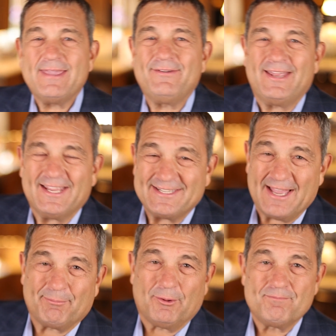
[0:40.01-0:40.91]
me give you an
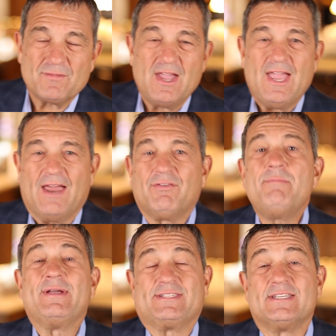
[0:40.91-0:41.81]
example. Every
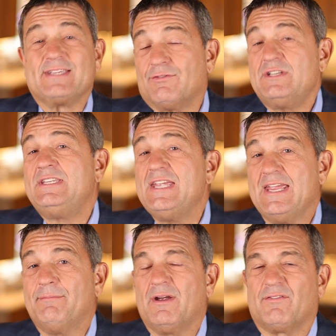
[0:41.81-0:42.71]
business, every
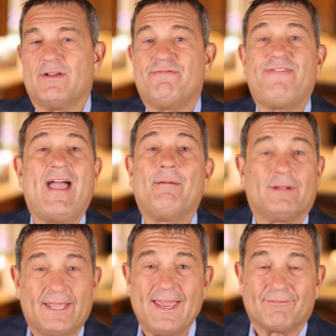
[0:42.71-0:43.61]
team, every
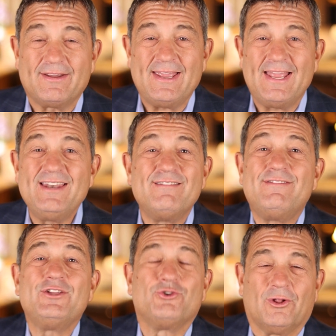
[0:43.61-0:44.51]
family, every
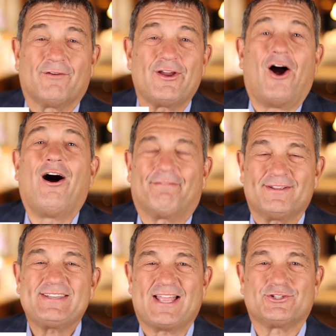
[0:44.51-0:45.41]
individual, every
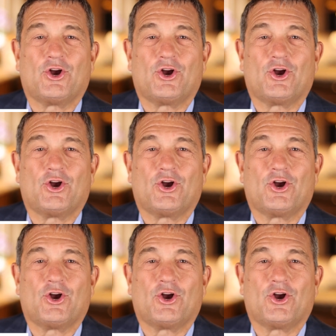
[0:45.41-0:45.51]
office has a